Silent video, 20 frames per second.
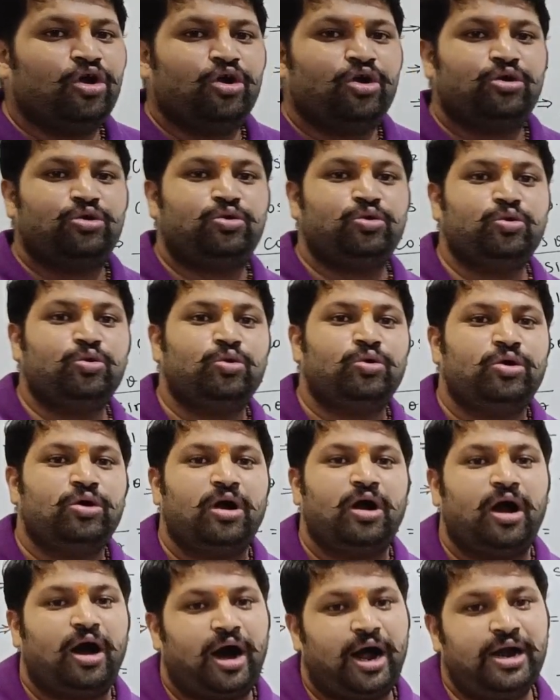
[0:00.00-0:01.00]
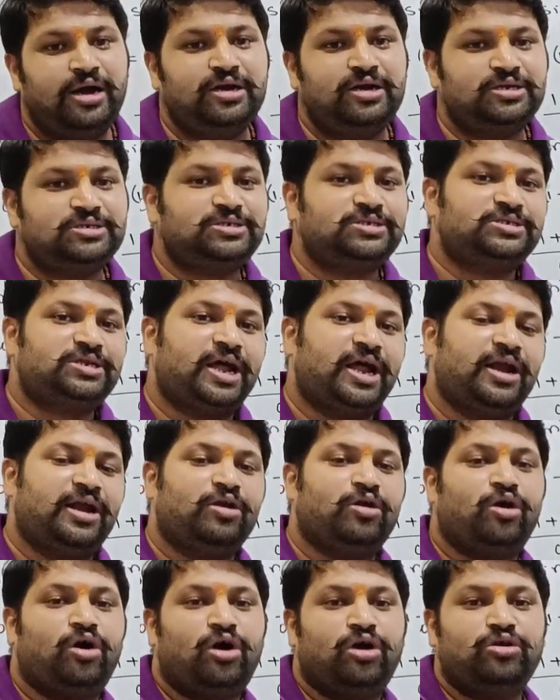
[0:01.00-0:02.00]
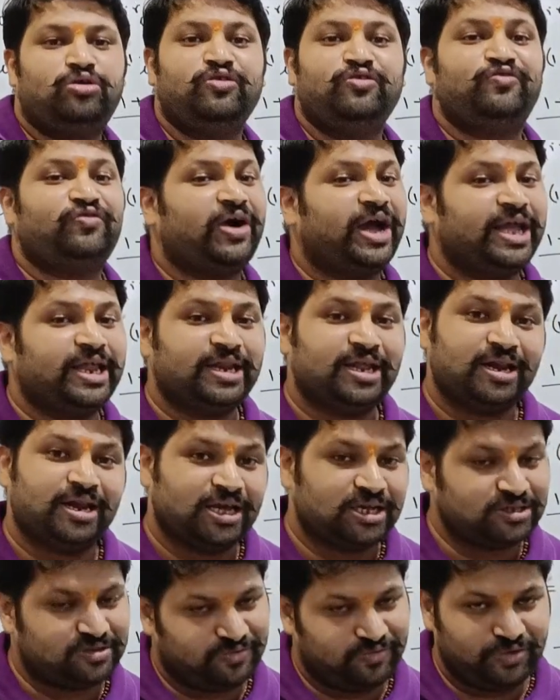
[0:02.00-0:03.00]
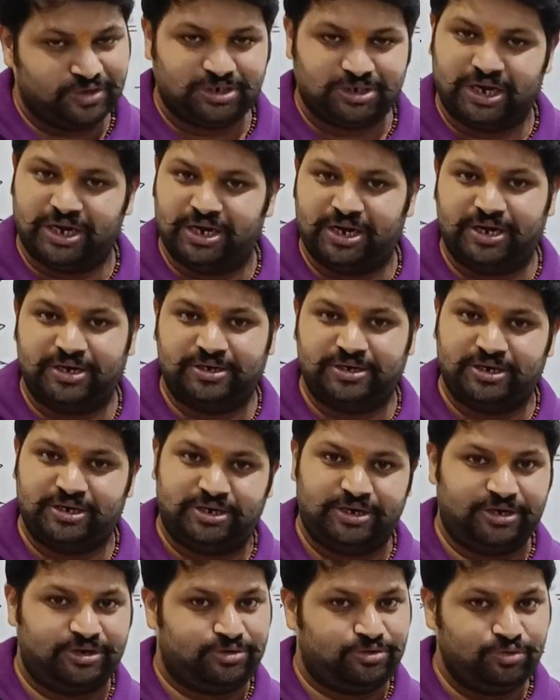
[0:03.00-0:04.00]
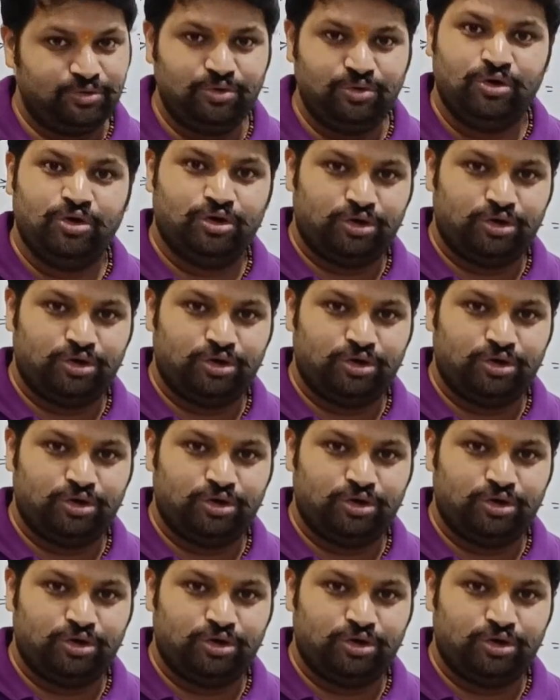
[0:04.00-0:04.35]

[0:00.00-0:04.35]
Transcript: to understand or to finalize which identity to